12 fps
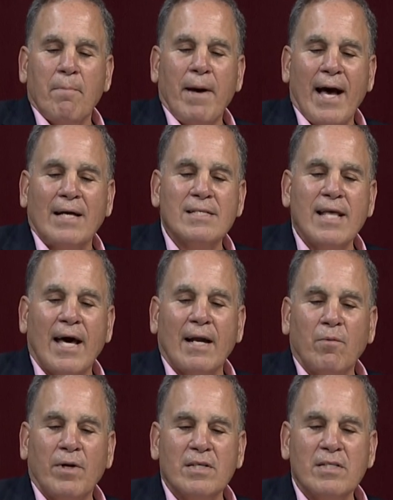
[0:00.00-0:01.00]
past that, I
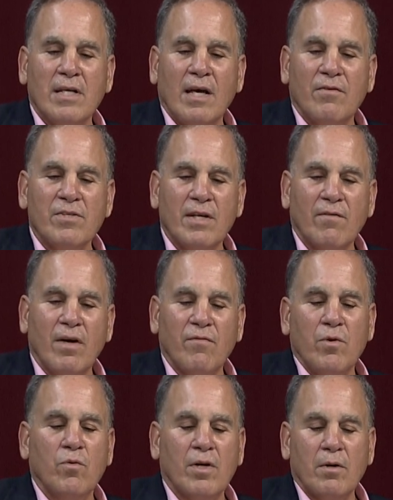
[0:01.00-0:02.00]
want to see
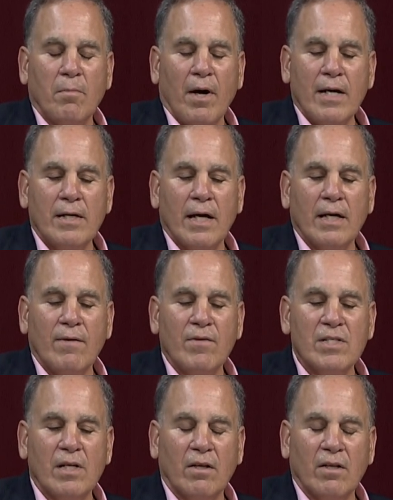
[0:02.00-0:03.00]
if you wouldn't mind giving
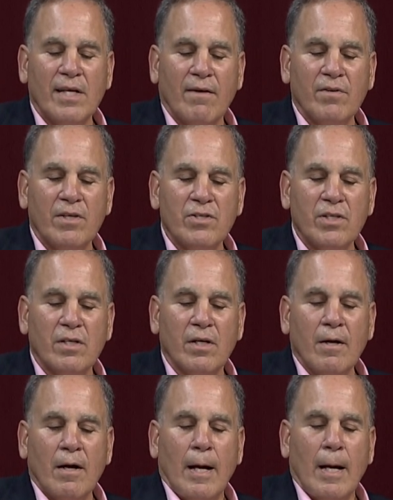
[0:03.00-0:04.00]
us a little definition
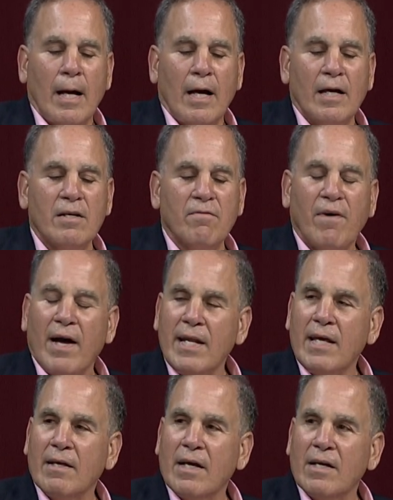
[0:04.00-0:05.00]
and
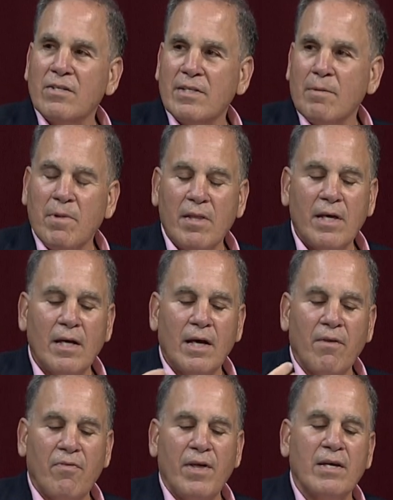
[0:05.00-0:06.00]
defining some of the
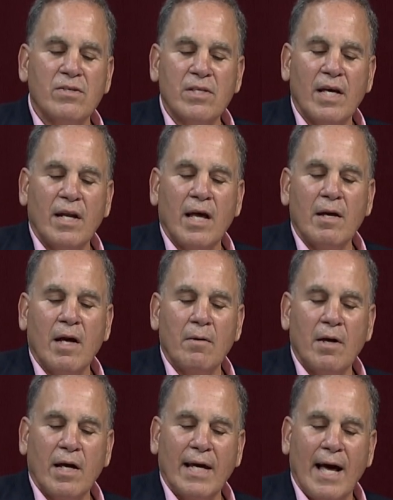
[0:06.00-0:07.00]
things that
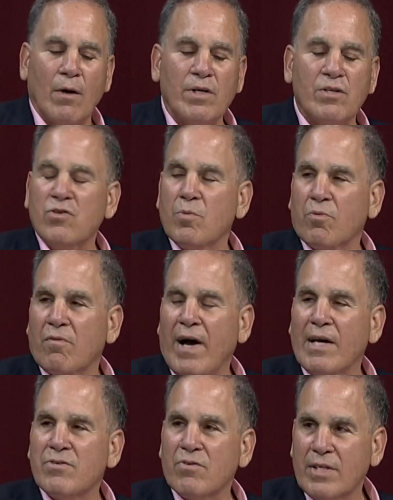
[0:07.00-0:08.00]
a county
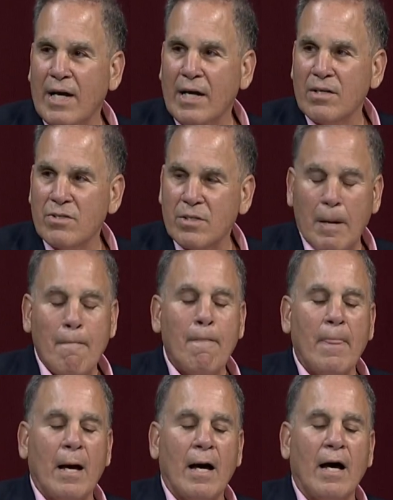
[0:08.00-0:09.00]
supervisor does,
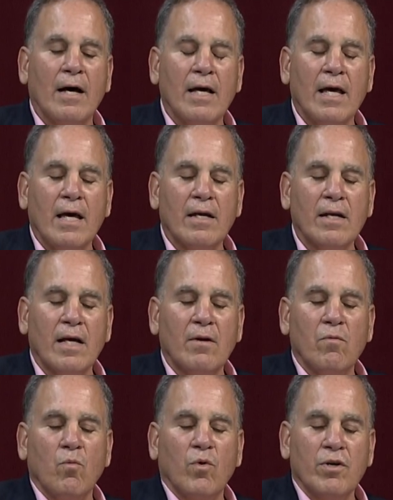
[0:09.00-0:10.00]

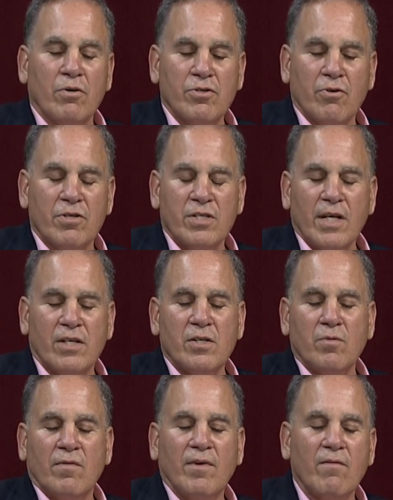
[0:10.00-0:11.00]
and your
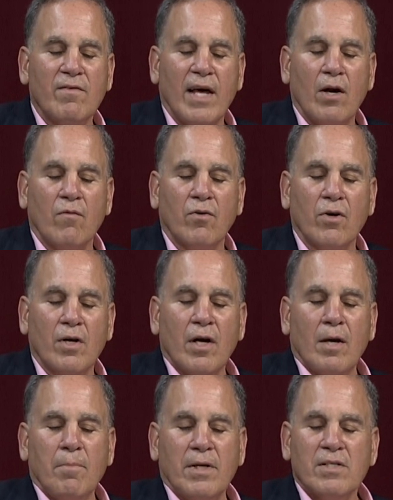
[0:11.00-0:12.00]
jurisdiction, we've given that over.
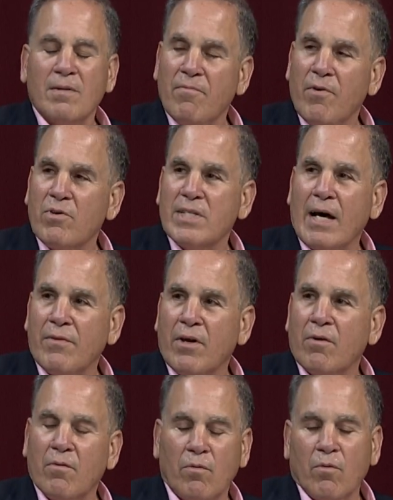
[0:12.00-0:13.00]
But some folks out
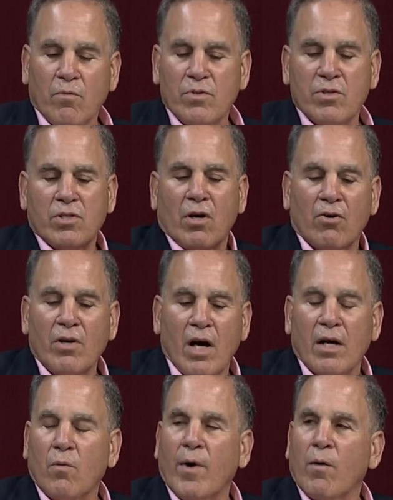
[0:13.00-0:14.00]
there just are
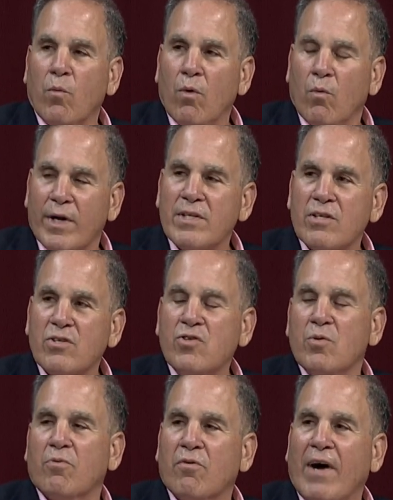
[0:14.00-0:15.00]
unaware. What does a
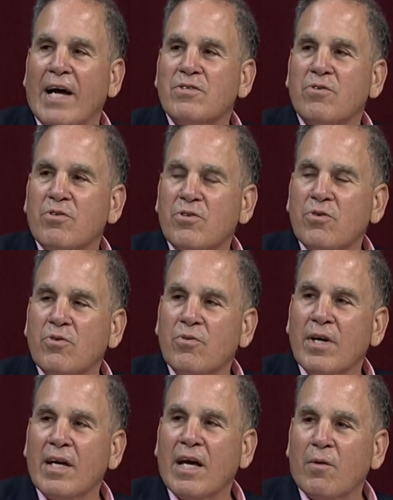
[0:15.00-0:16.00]
supervisor do,
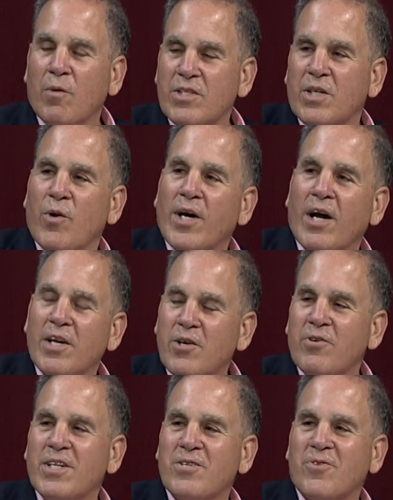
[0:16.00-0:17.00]
and what's going on in
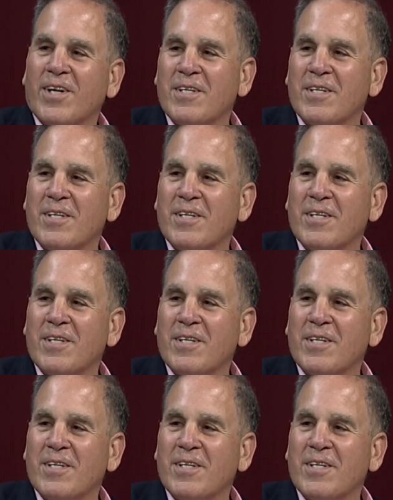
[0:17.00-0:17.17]
your district?